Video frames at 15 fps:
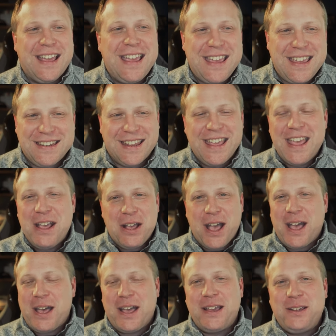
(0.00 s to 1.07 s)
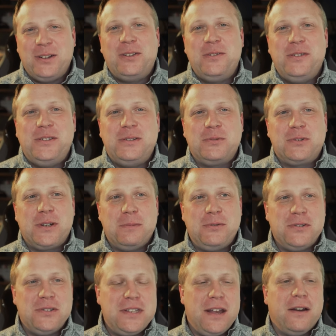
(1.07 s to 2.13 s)
and uh, I included some
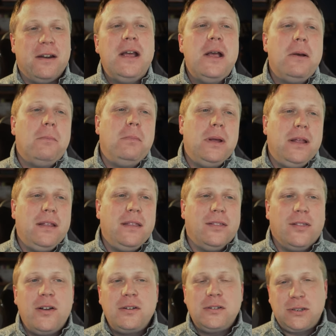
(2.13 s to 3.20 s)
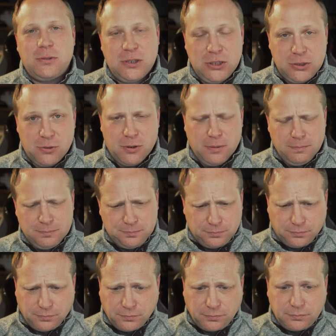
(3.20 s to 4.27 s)
scriptures there. But long story short,
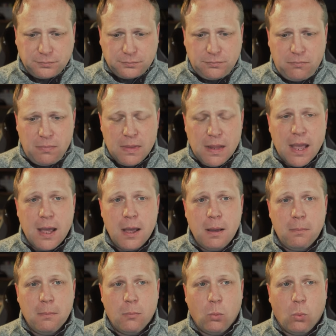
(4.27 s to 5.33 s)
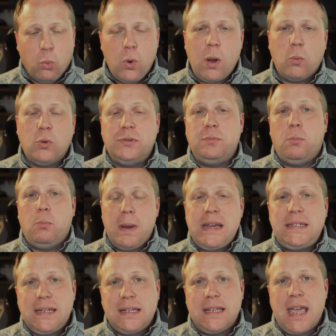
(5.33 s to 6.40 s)
um, what was
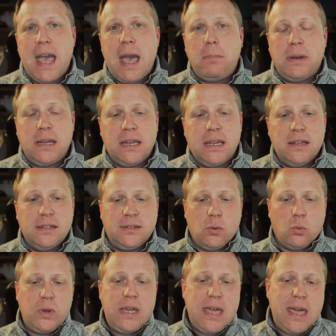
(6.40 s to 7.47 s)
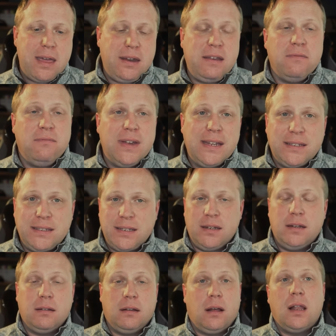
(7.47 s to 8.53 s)
basically happening is we had
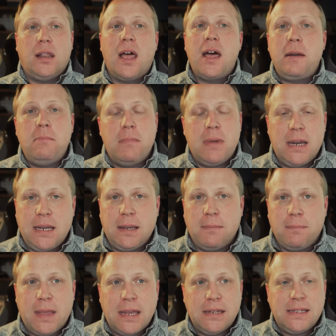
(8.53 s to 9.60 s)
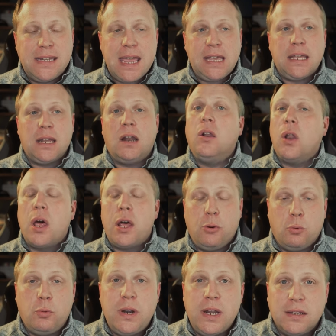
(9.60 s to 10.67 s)
invested a lot of money and taken a lot of
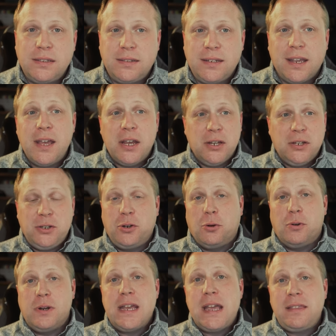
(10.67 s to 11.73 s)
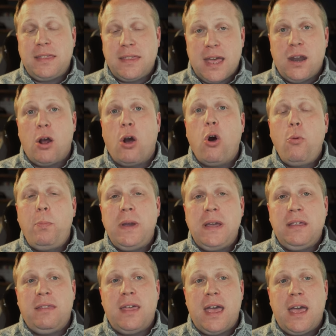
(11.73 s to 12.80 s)
risk to create that,
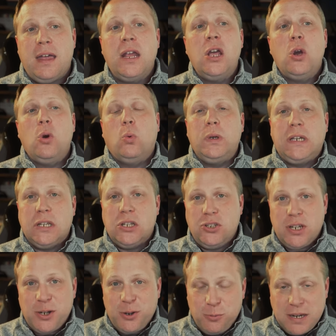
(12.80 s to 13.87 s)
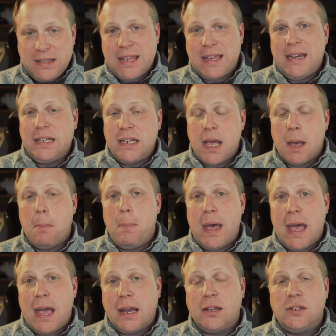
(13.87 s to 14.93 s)
hoping that we could generate that income
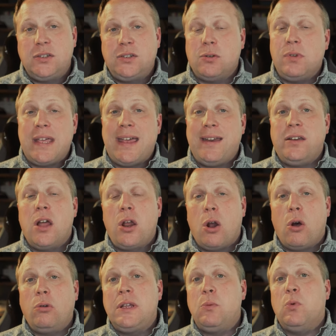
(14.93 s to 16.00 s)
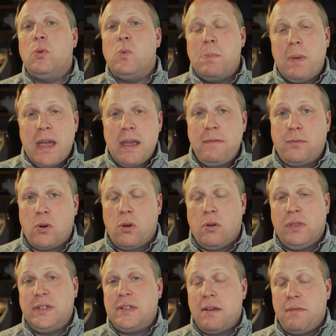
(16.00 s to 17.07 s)
back so that not only will we pay for all
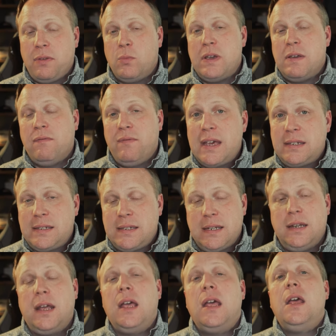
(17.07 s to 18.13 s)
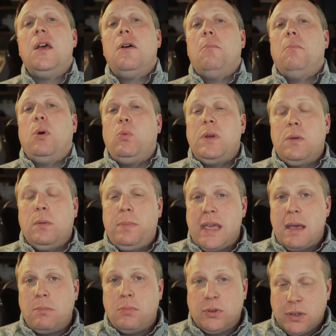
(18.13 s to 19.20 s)
the stuff that we invested, but we would be
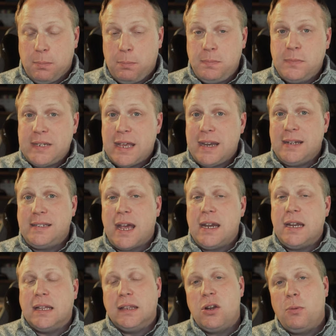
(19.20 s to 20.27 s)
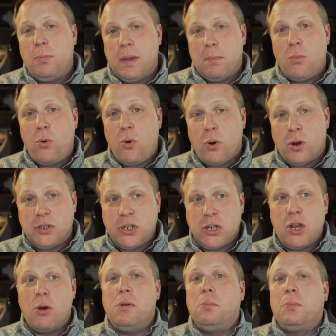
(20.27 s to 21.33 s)
able to set aside a little bit more to
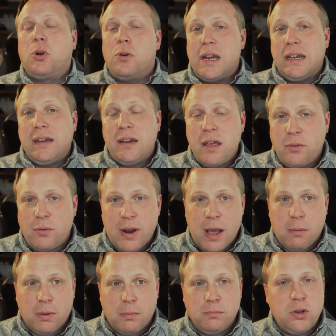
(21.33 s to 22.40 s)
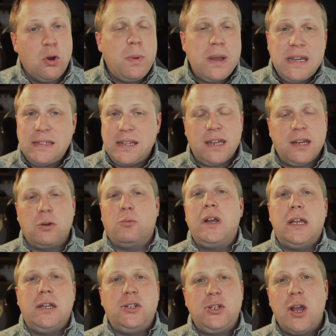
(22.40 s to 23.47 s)
go and create another album. Nobody's getting
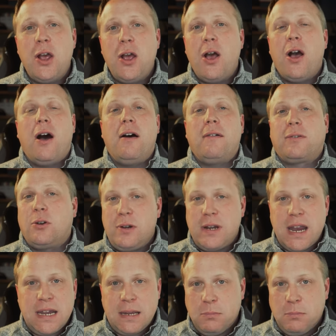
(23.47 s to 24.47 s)
rich off creating